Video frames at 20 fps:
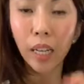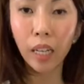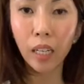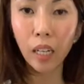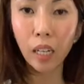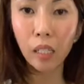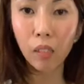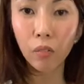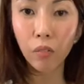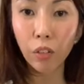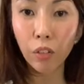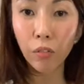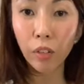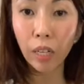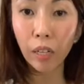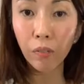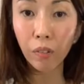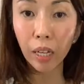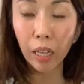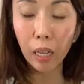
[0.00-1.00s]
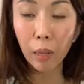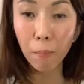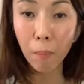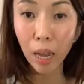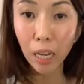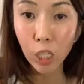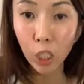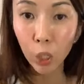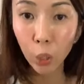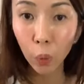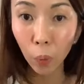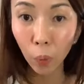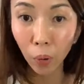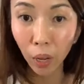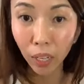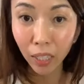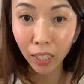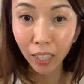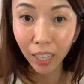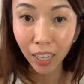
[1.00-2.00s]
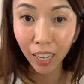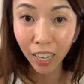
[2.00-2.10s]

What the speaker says: heat is really, really much lower.